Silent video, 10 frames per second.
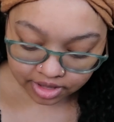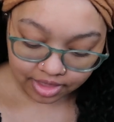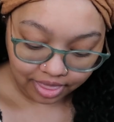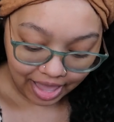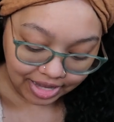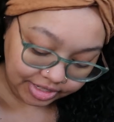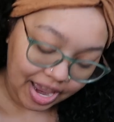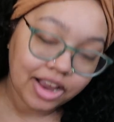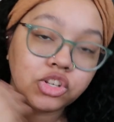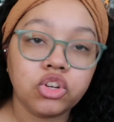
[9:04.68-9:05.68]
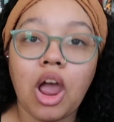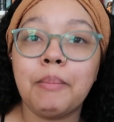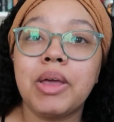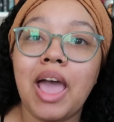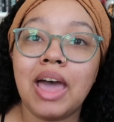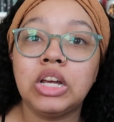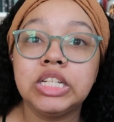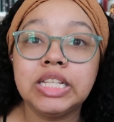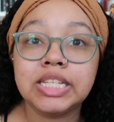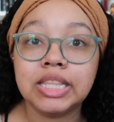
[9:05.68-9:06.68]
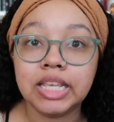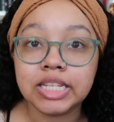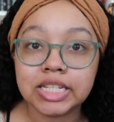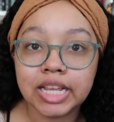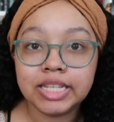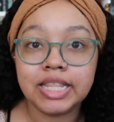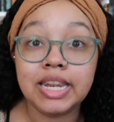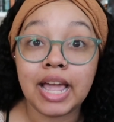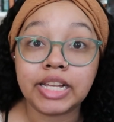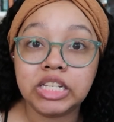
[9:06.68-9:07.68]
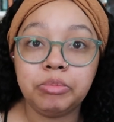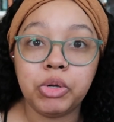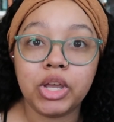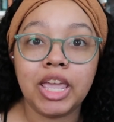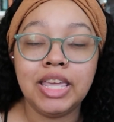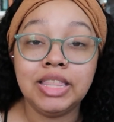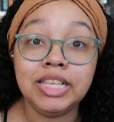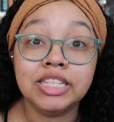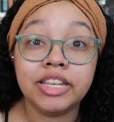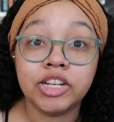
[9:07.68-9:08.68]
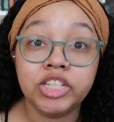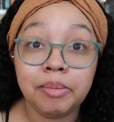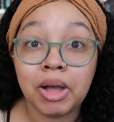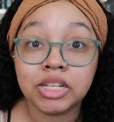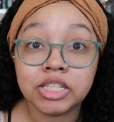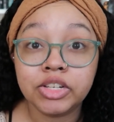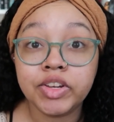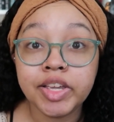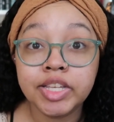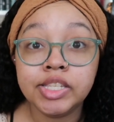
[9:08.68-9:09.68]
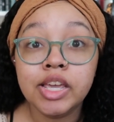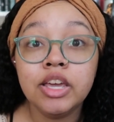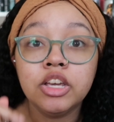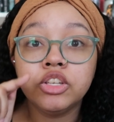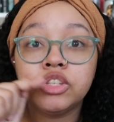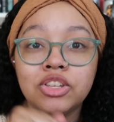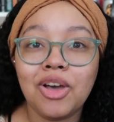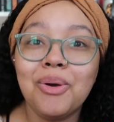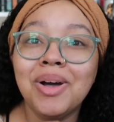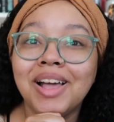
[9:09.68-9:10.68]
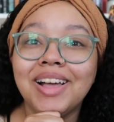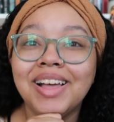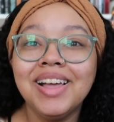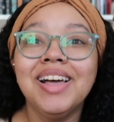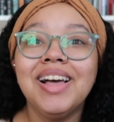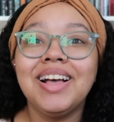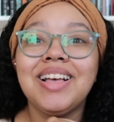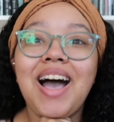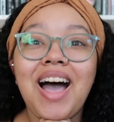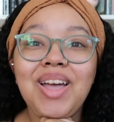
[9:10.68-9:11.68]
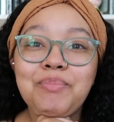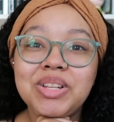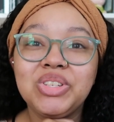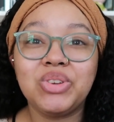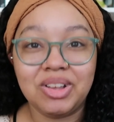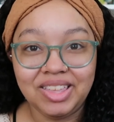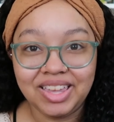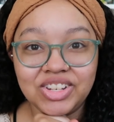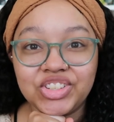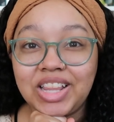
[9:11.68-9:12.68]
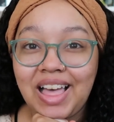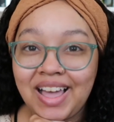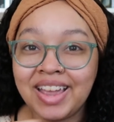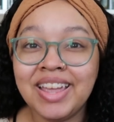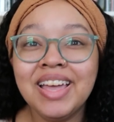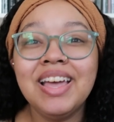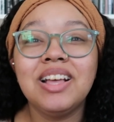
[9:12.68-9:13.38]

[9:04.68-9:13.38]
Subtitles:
the last extra I'm going to add onto this list is the next book in the Sarah J. Maas series. So I've been struggling in July.